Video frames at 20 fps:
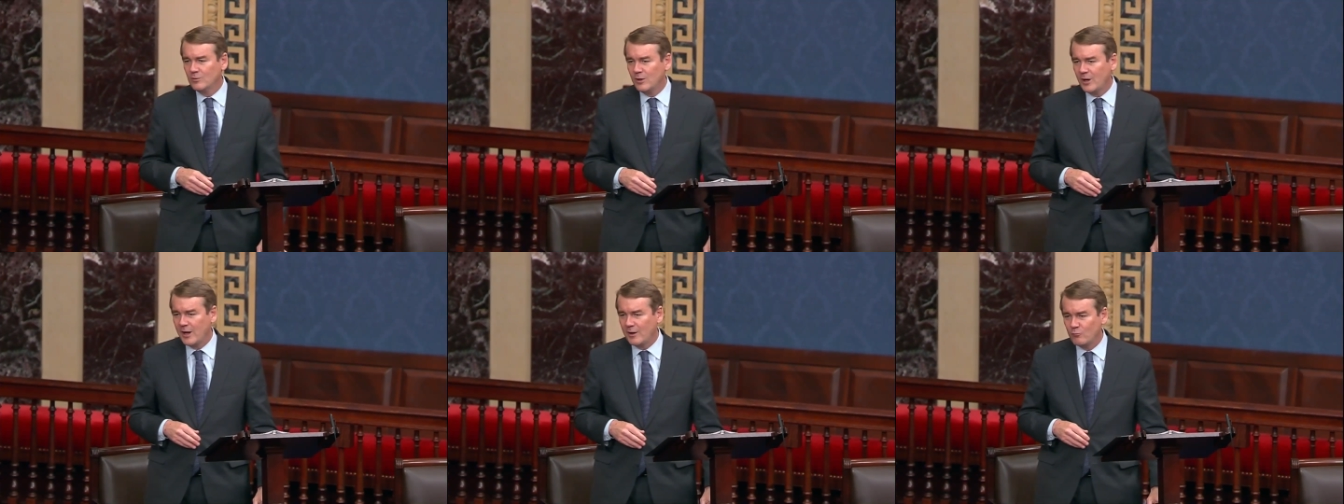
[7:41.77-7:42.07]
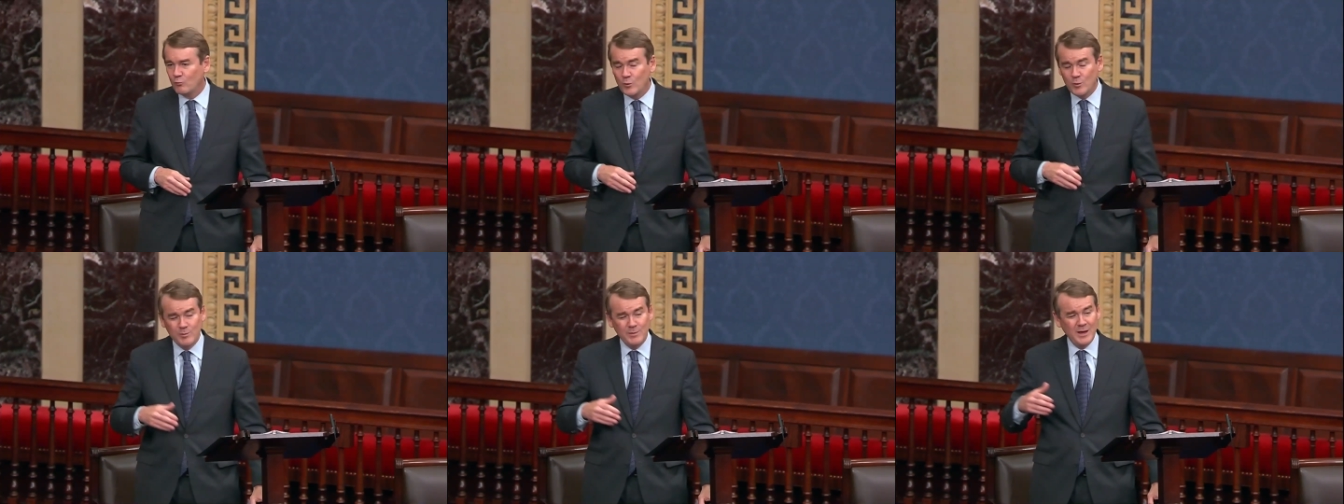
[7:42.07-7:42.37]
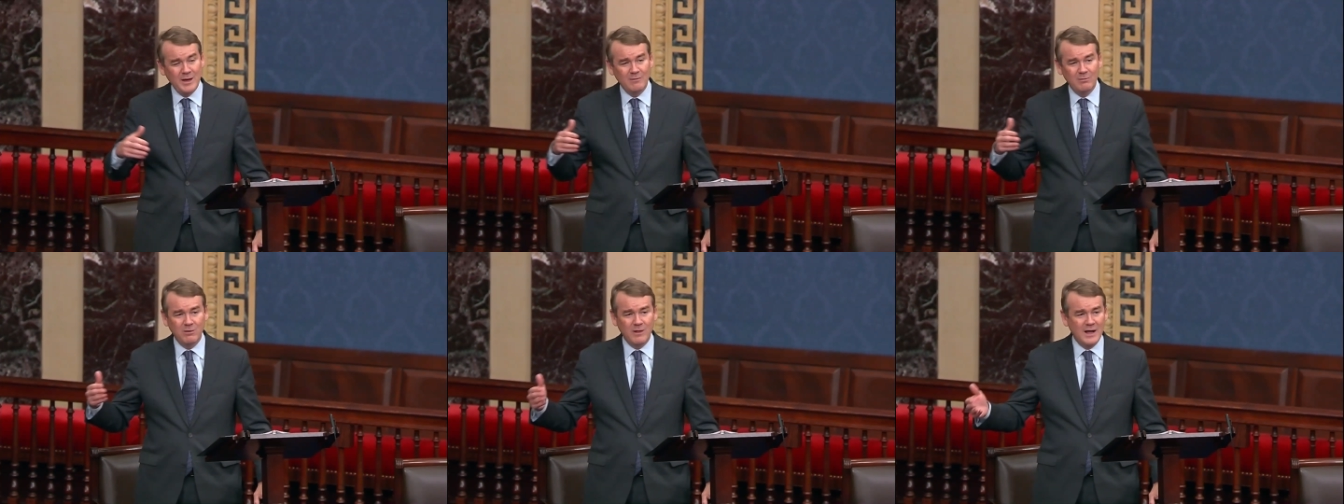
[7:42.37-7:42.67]
and we
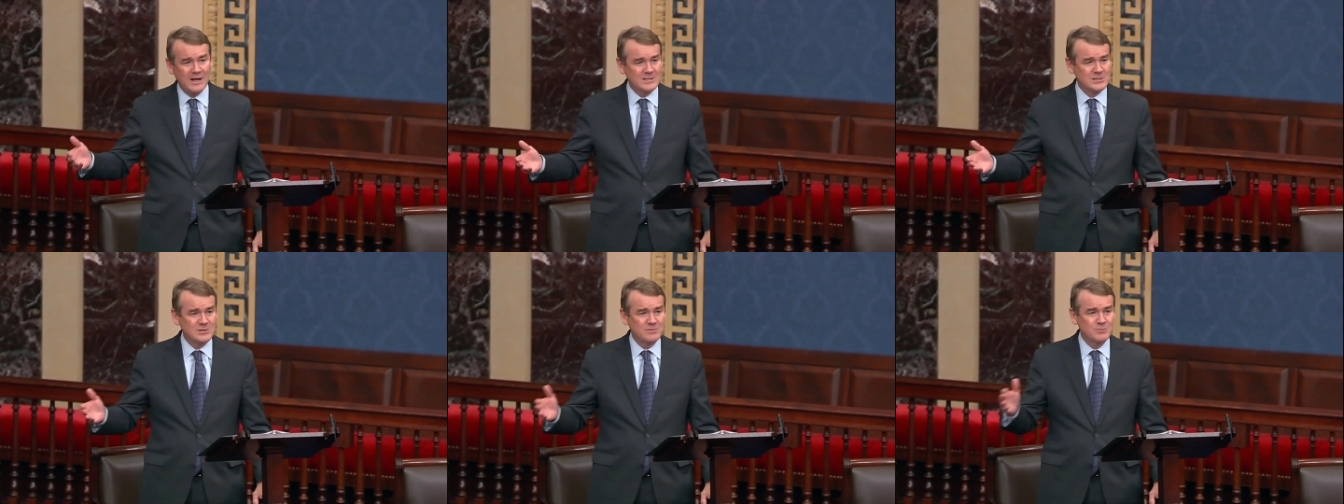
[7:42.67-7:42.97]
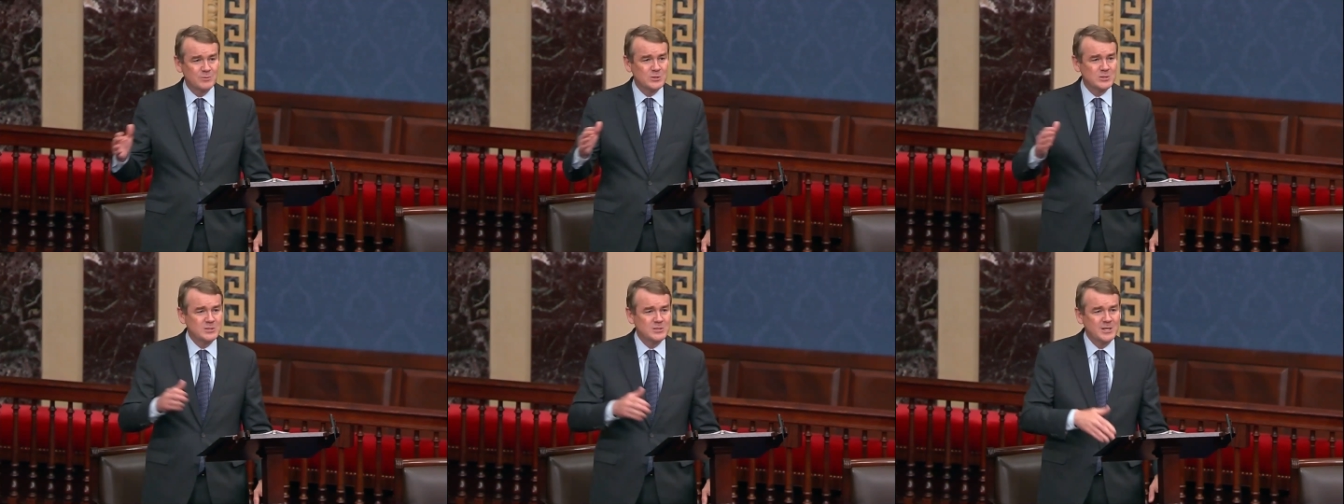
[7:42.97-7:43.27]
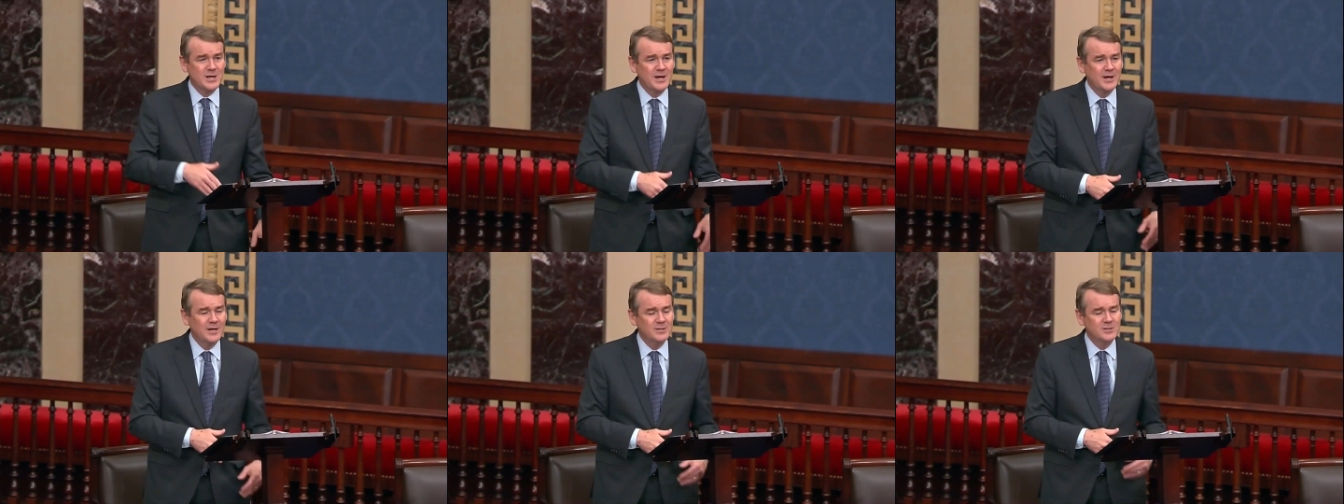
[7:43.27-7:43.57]
made lots of
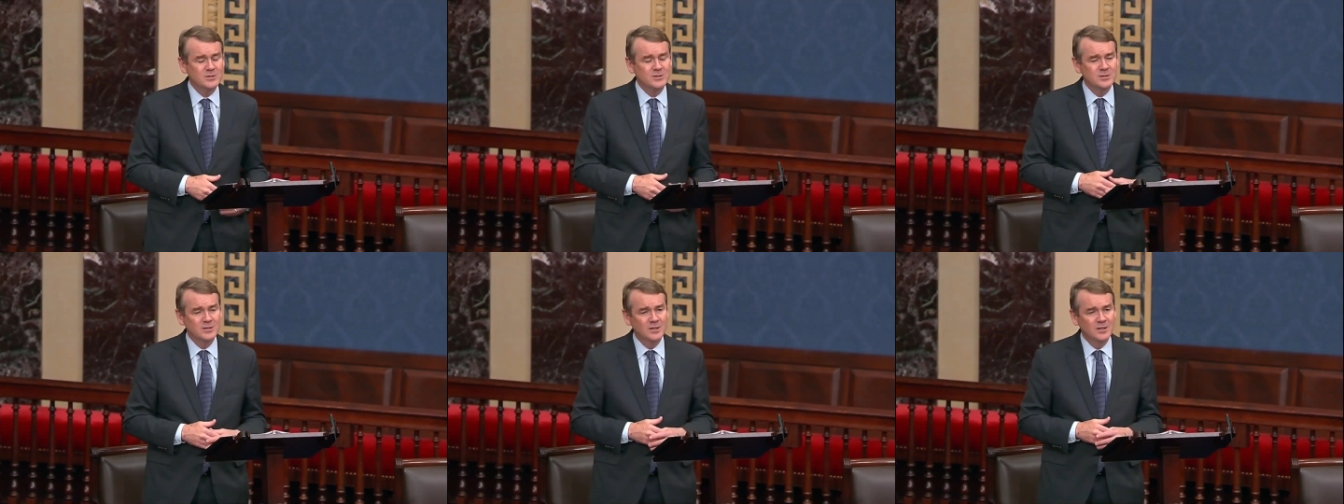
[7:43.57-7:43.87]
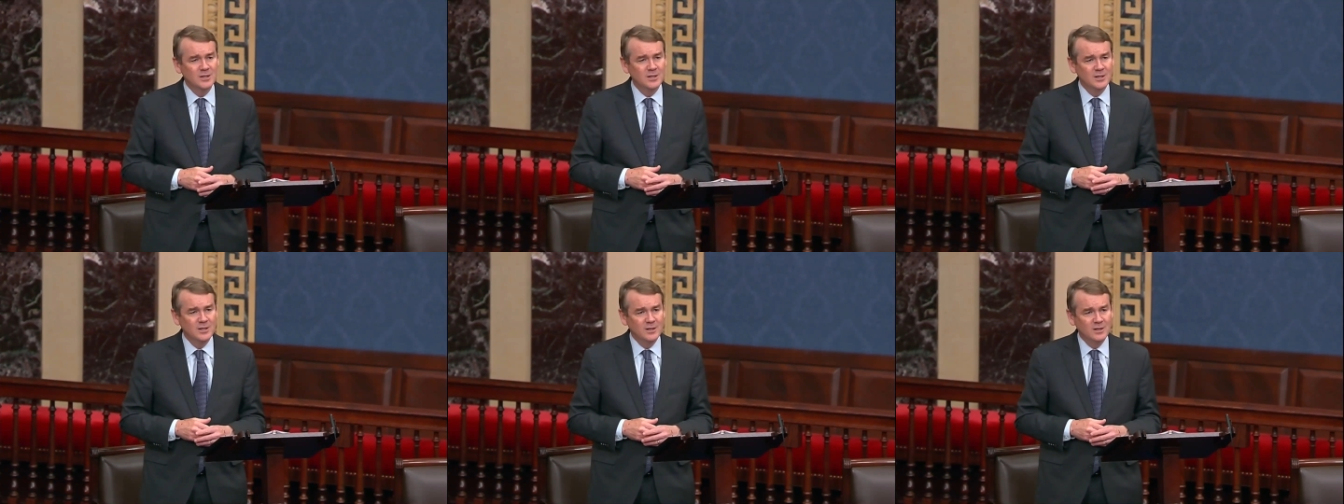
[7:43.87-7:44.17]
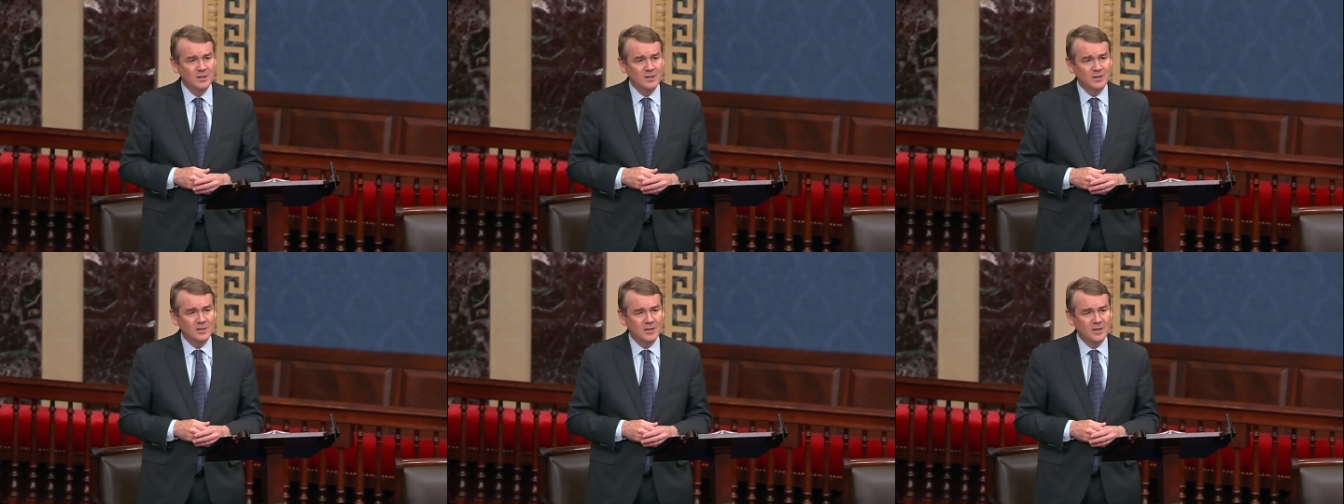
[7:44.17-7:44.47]
mistakes
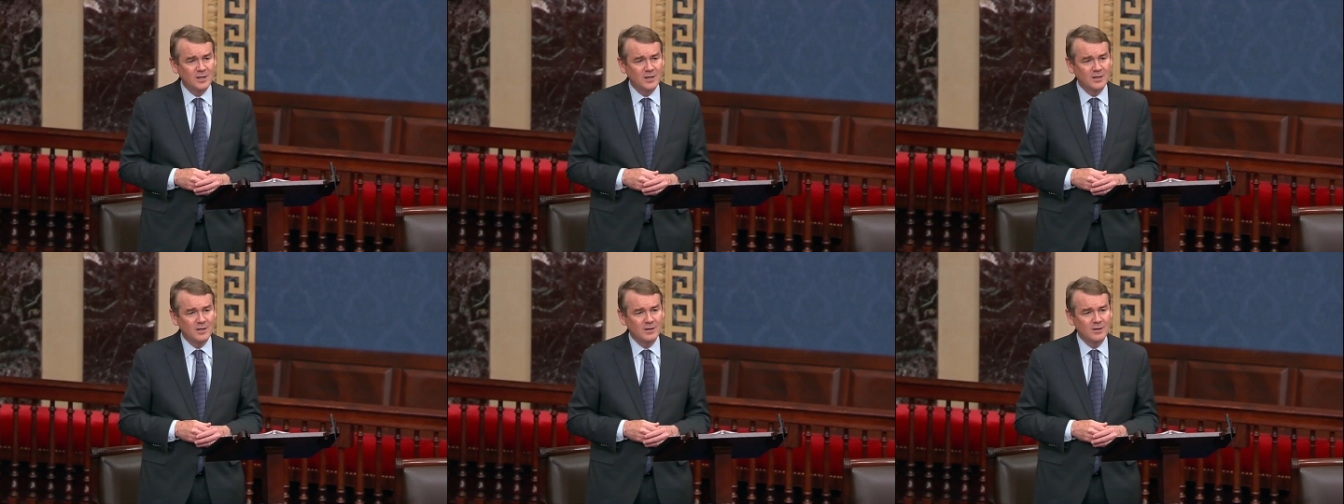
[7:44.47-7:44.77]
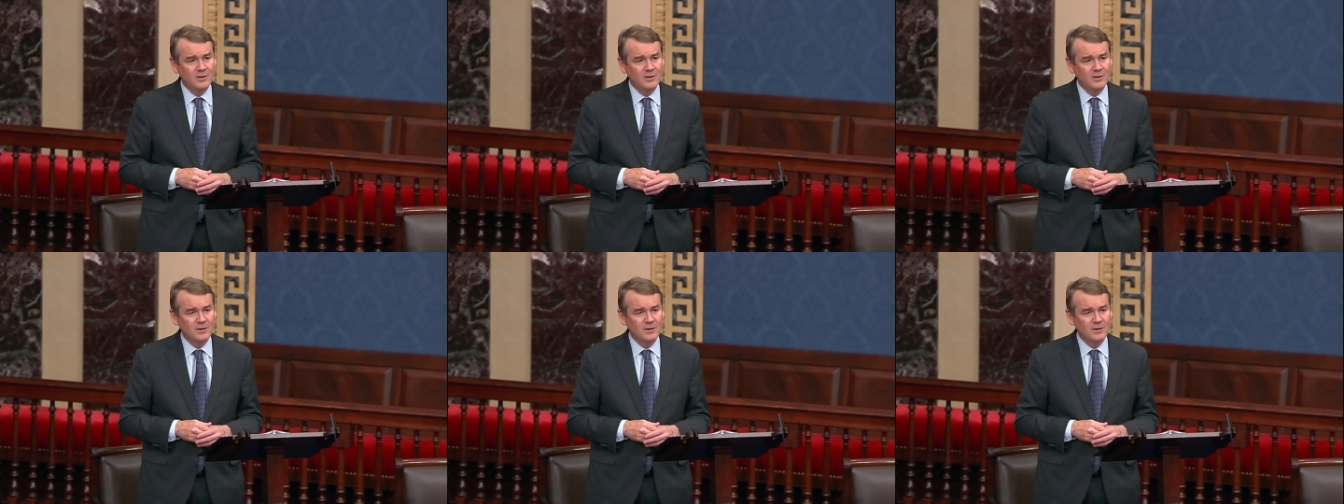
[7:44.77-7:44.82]
uh,